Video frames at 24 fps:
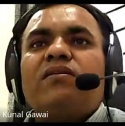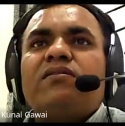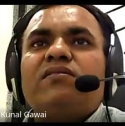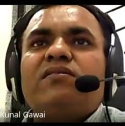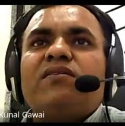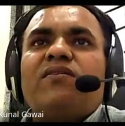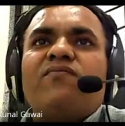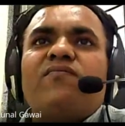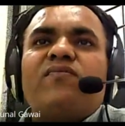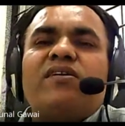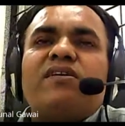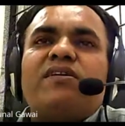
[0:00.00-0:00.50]

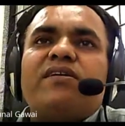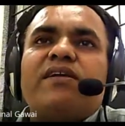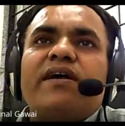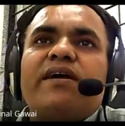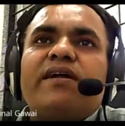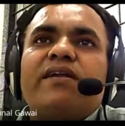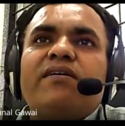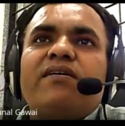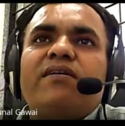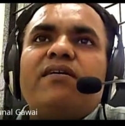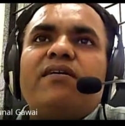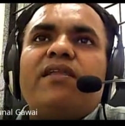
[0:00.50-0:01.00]
Someone
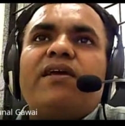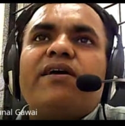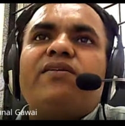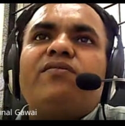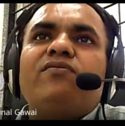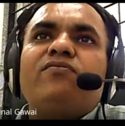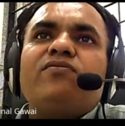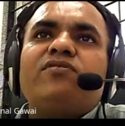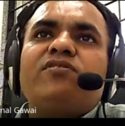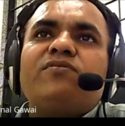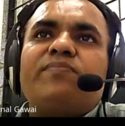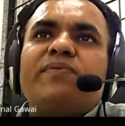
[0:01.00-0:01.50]
tried
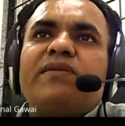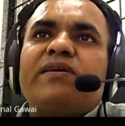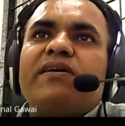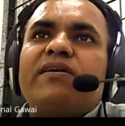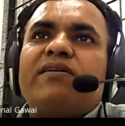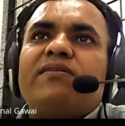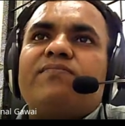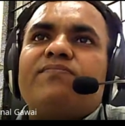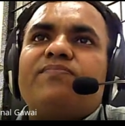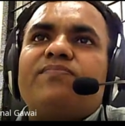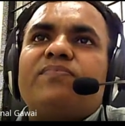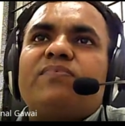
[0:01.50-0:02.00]

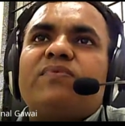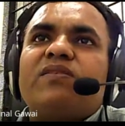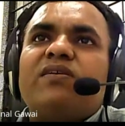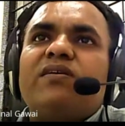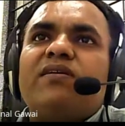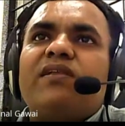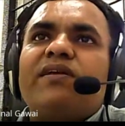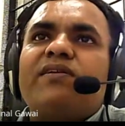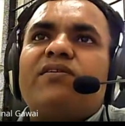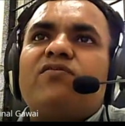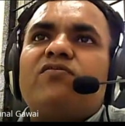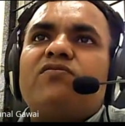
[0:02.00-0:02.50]
electrospraying.
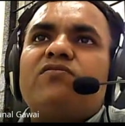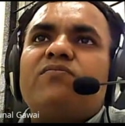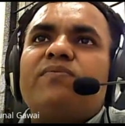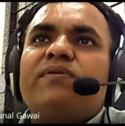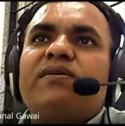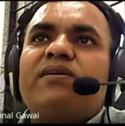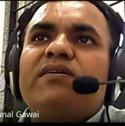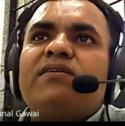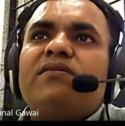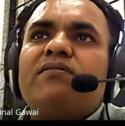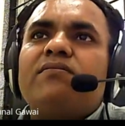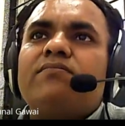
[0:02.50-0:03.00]

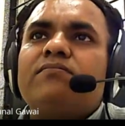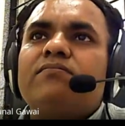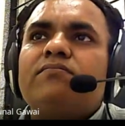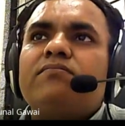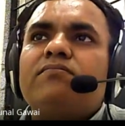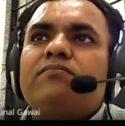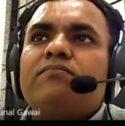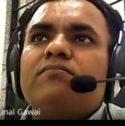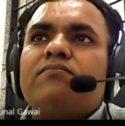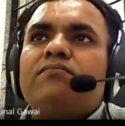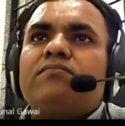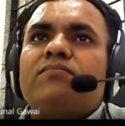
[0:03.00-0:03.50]
Electrospraying
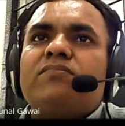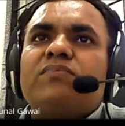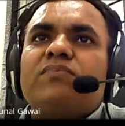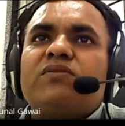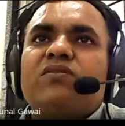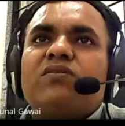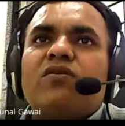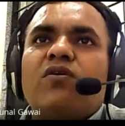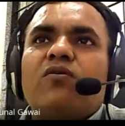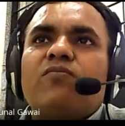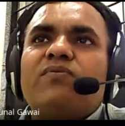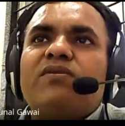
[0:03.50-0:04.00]

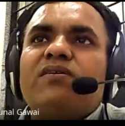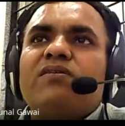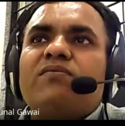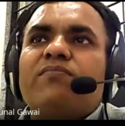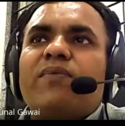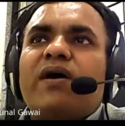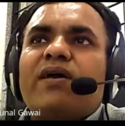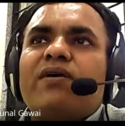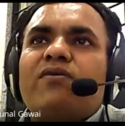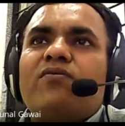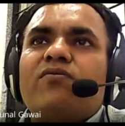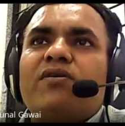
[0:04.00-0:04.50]
of this
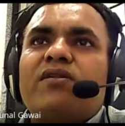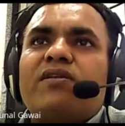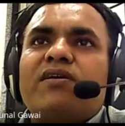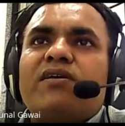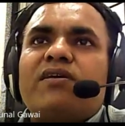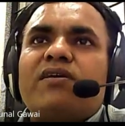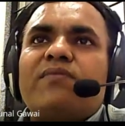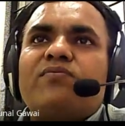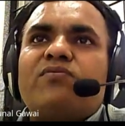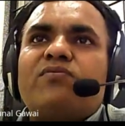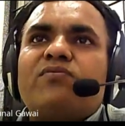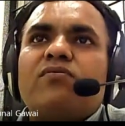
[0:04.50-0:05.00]

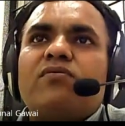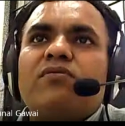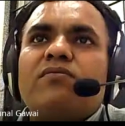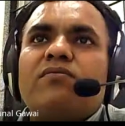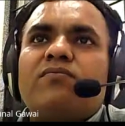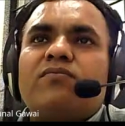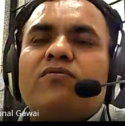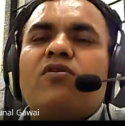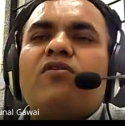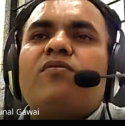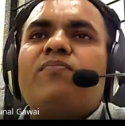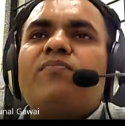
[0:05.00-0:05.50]
microencapsule
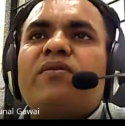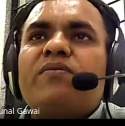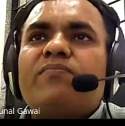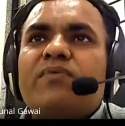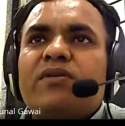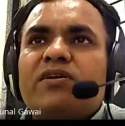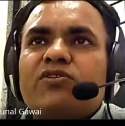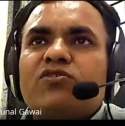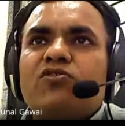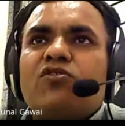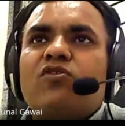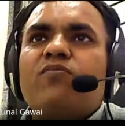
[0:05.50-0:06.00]
or
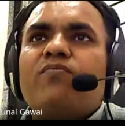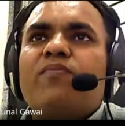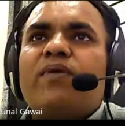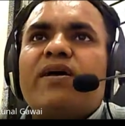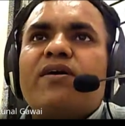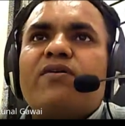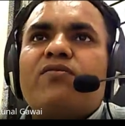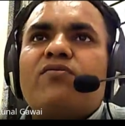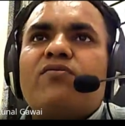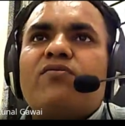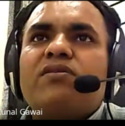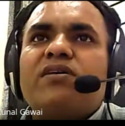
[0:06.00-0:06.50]
preparation of
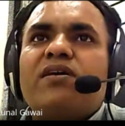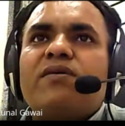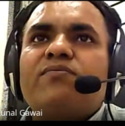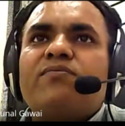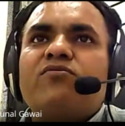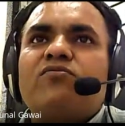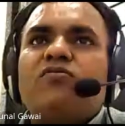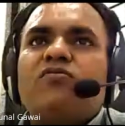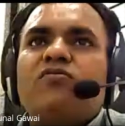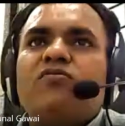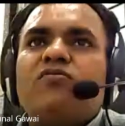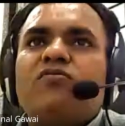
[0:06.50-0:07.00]

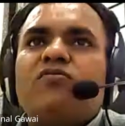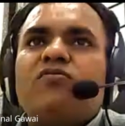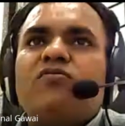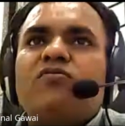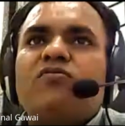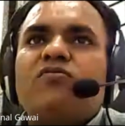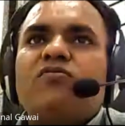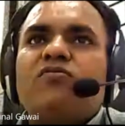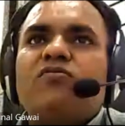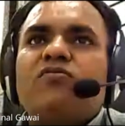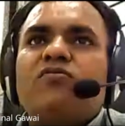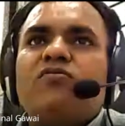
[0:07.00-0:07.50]
microencapsule
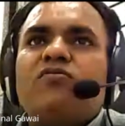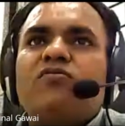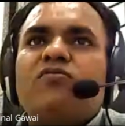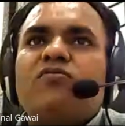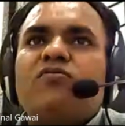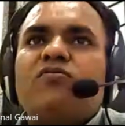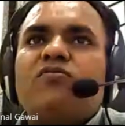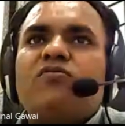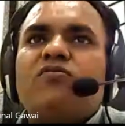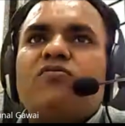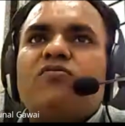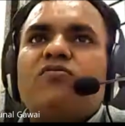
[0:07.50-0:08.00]
by
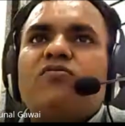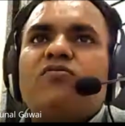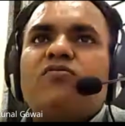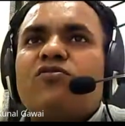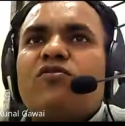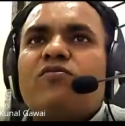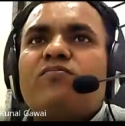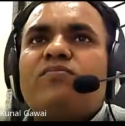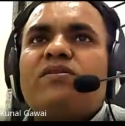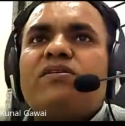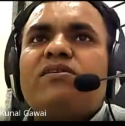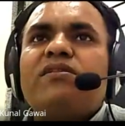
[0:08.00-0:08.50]
addition
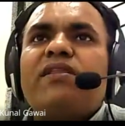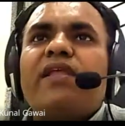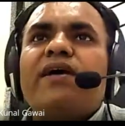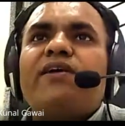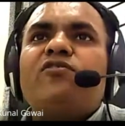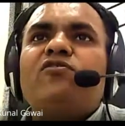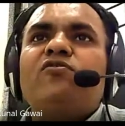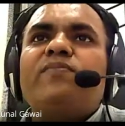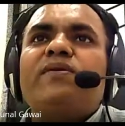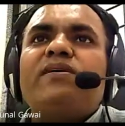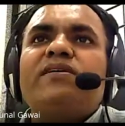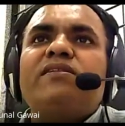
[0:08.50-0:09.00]
of this
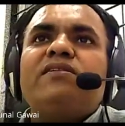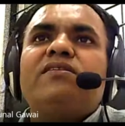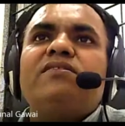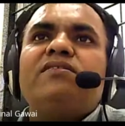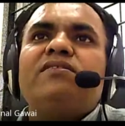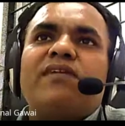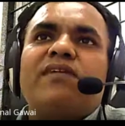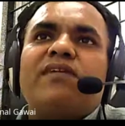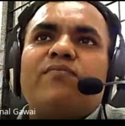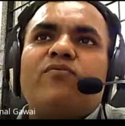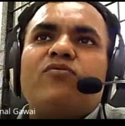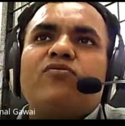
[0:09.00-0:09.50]
lactobacillus
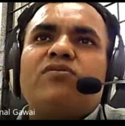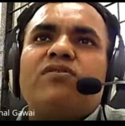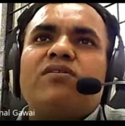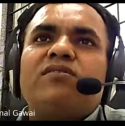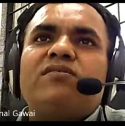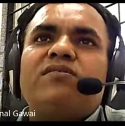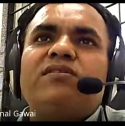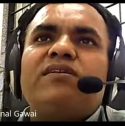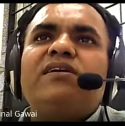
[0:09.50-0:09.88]
rhamnosus.